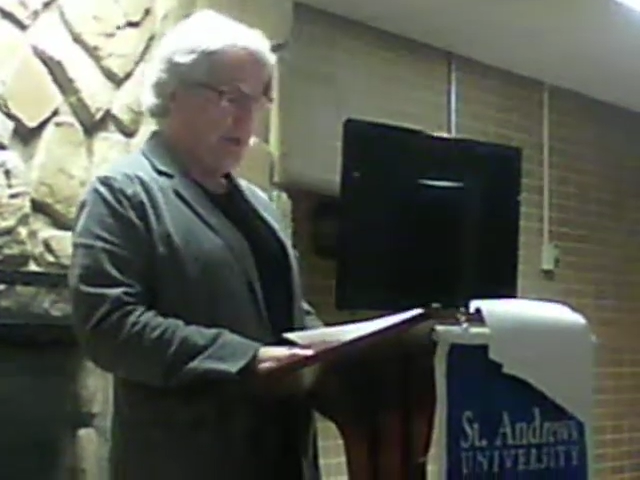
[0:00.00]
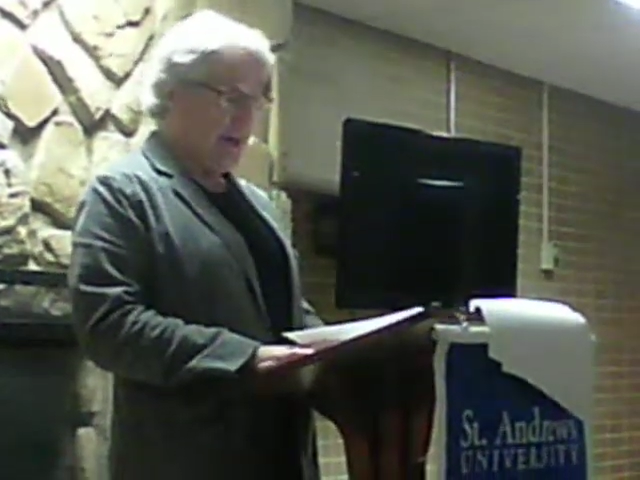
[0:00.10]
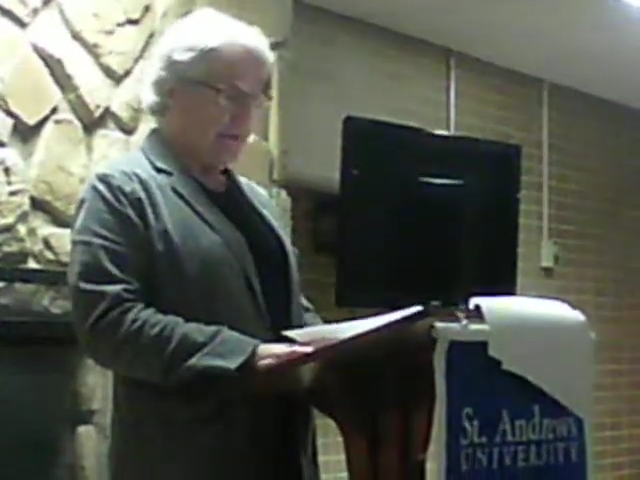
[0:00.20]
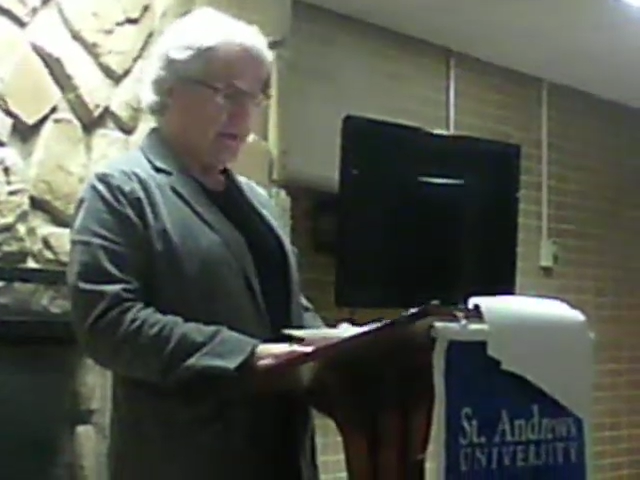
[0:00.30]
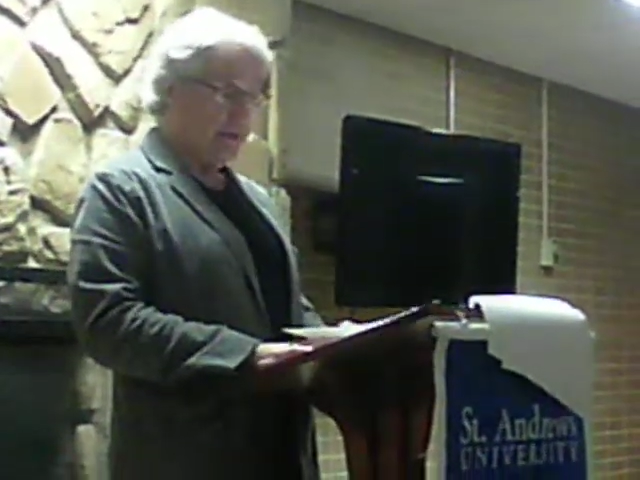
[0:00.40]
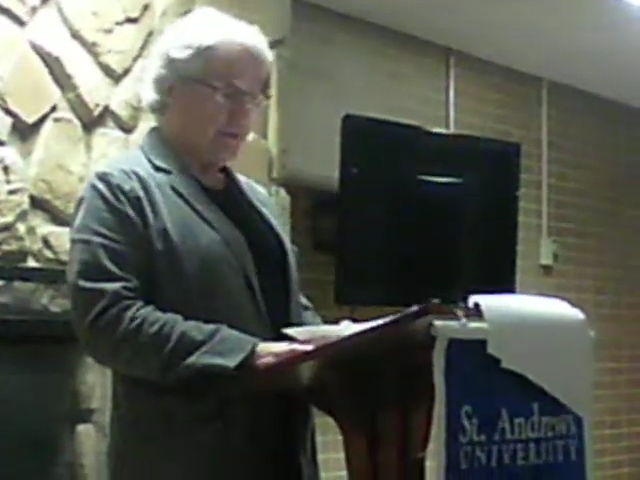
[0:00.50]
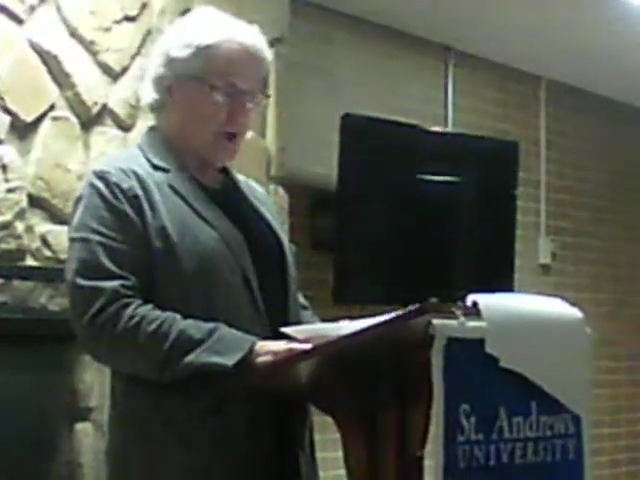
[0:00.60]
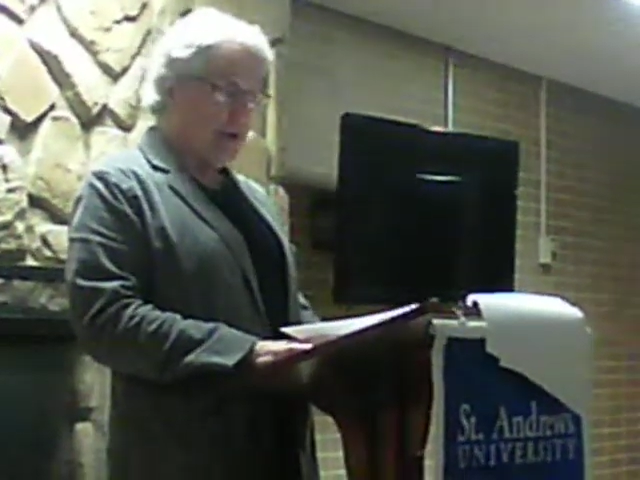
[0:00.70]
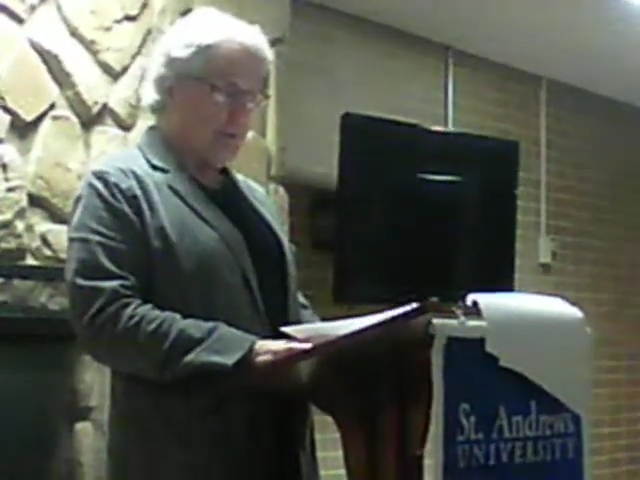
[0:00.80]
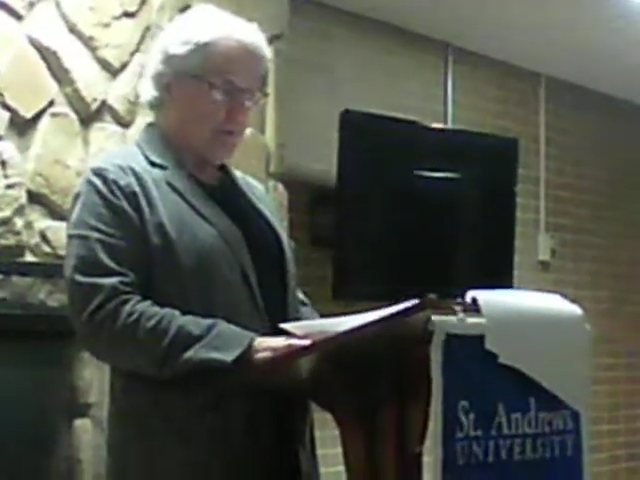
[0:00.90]
bed at the
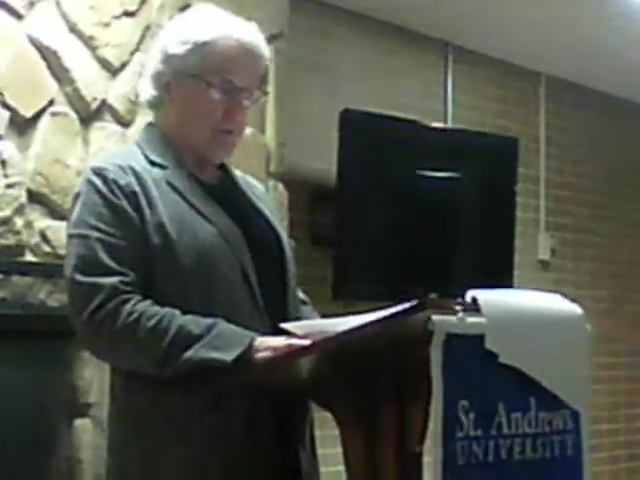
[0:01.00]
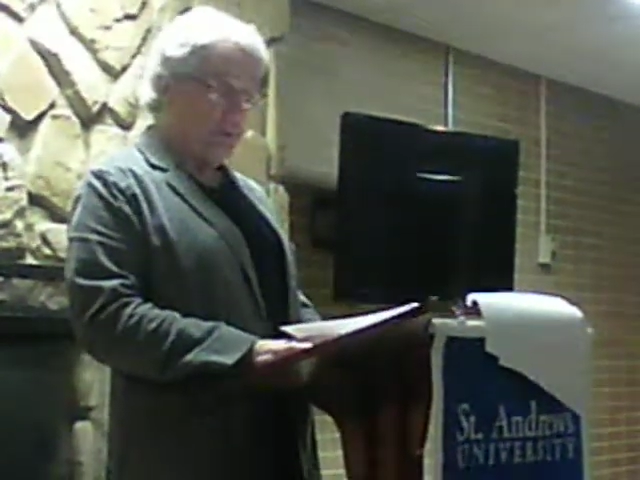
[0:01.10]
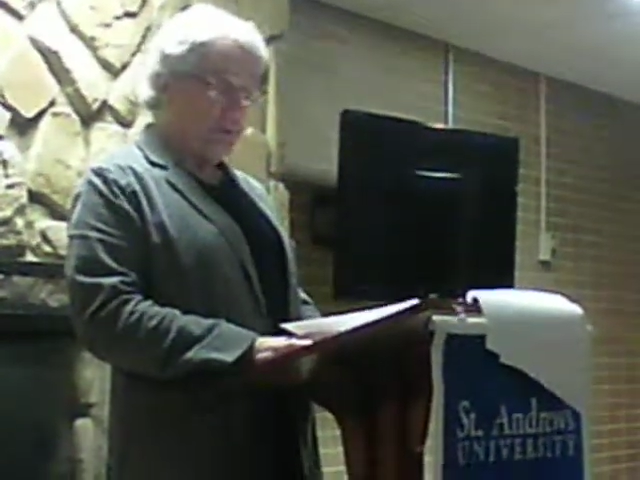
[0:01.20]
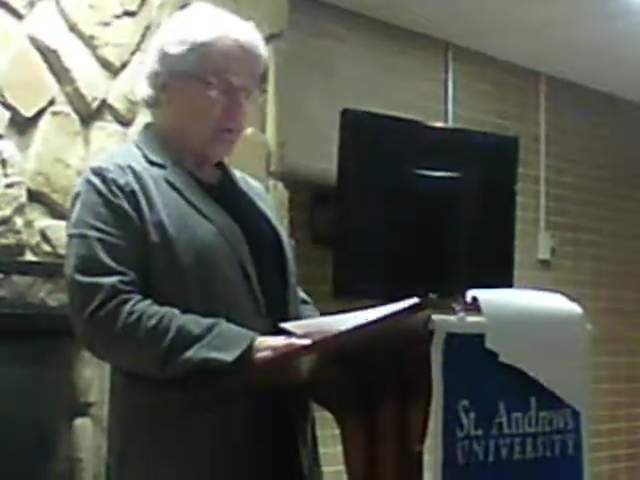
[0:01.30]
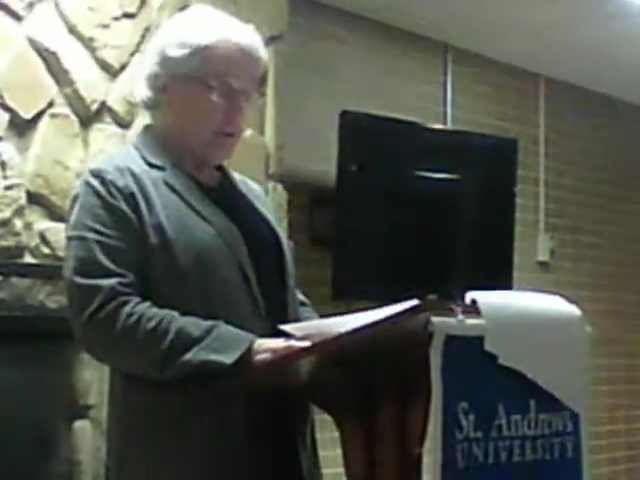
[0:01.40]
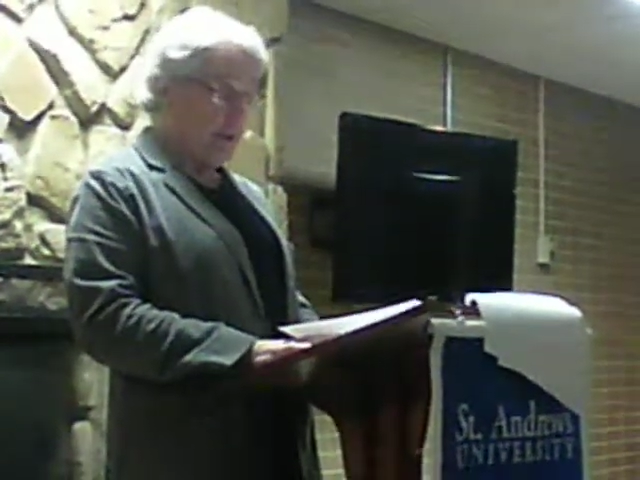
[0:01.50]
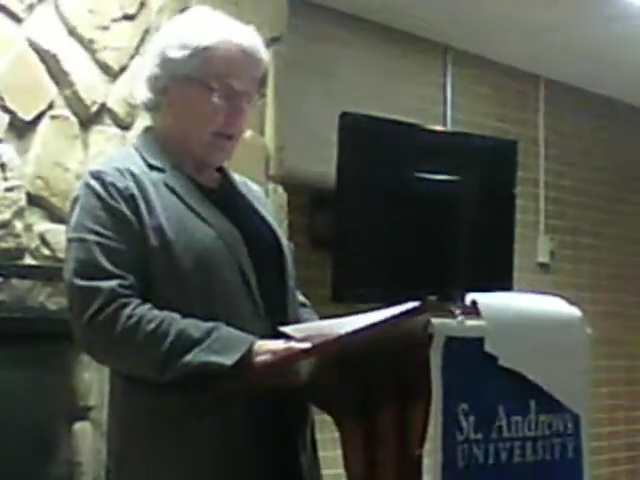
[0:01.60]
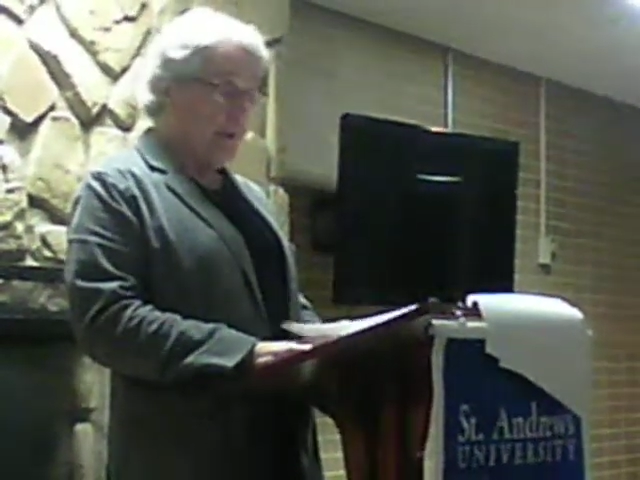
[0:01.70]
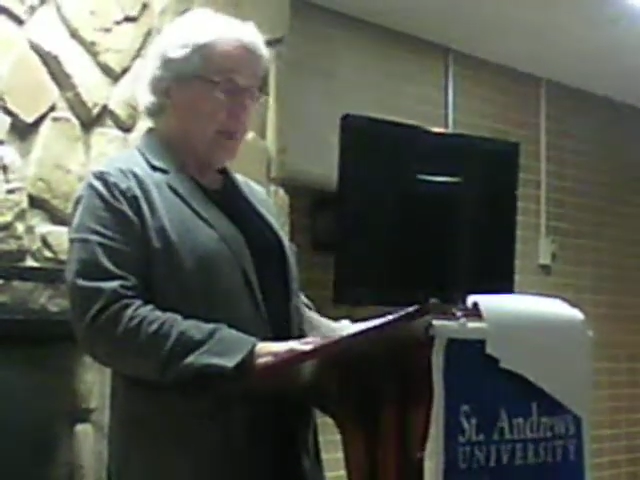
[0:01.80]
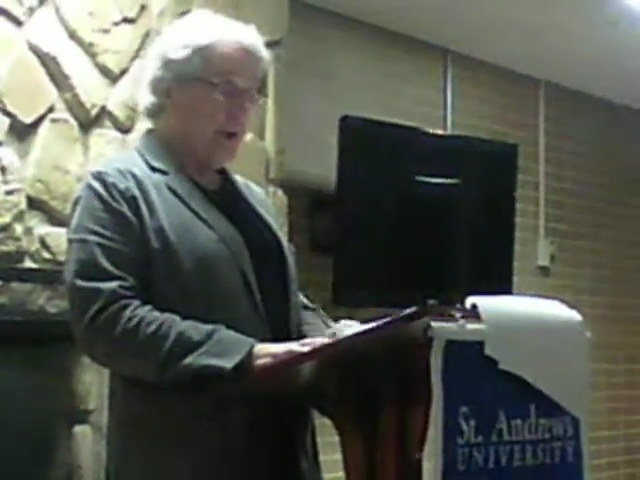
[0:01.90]
exact moment when the
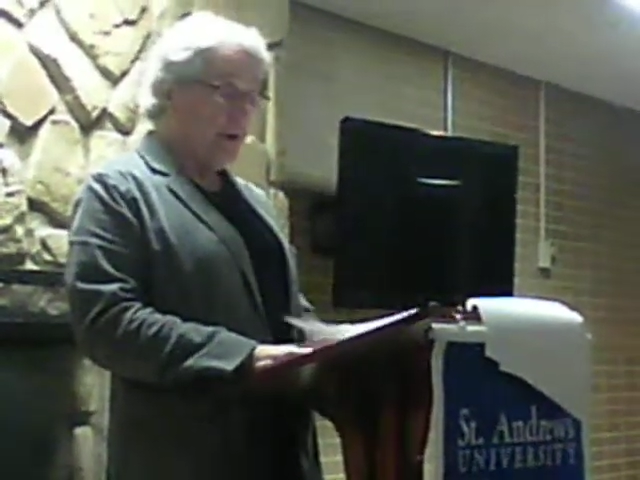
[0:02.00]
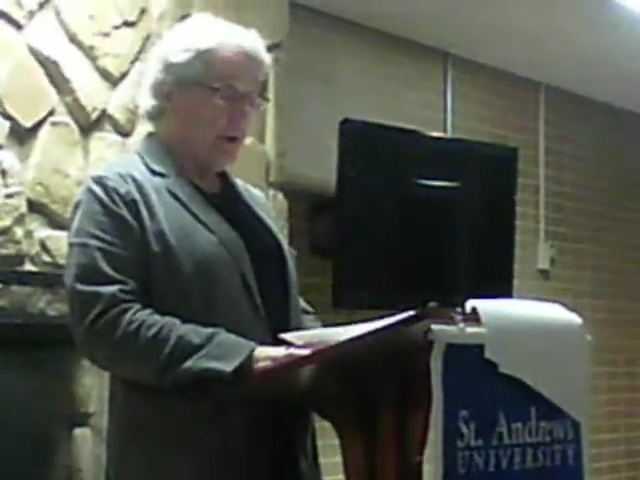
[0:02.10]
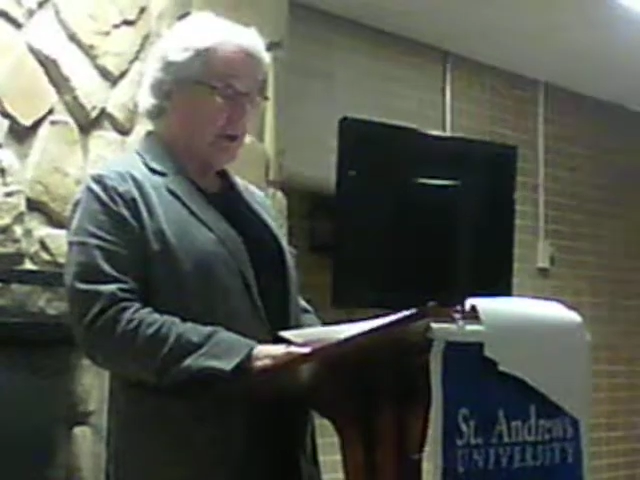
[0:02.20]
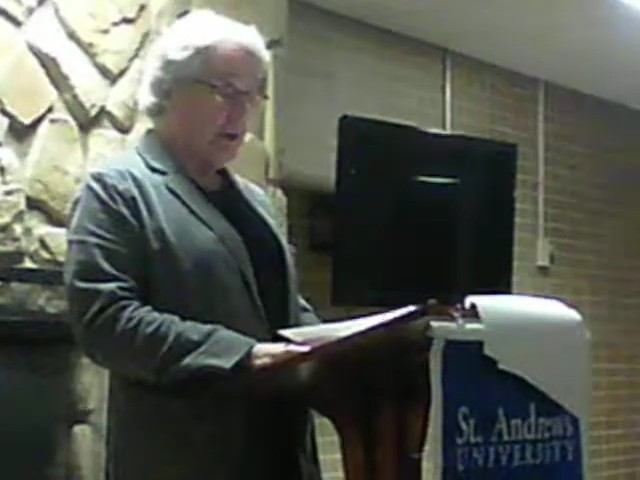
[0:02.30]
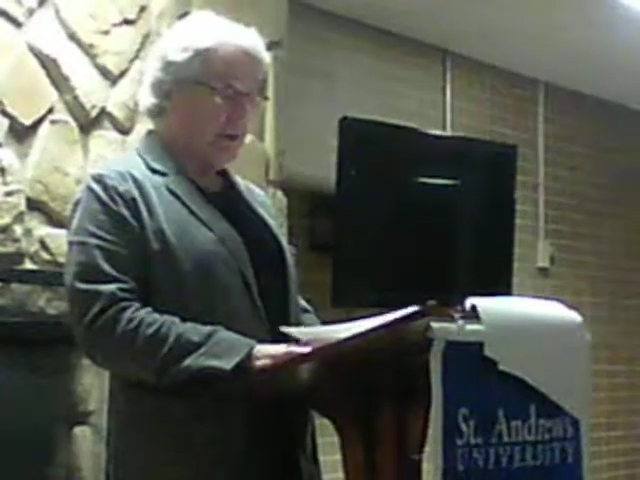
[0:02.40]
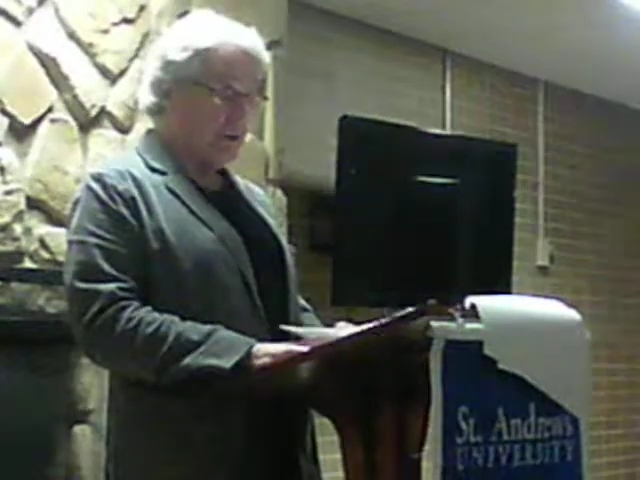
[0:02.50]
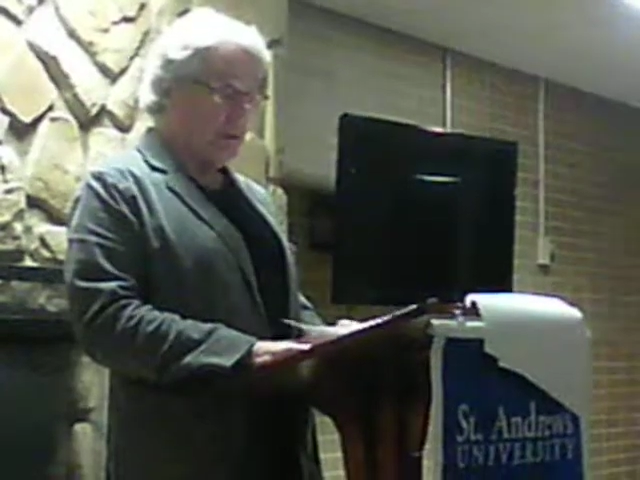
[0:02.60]
ceiling declared its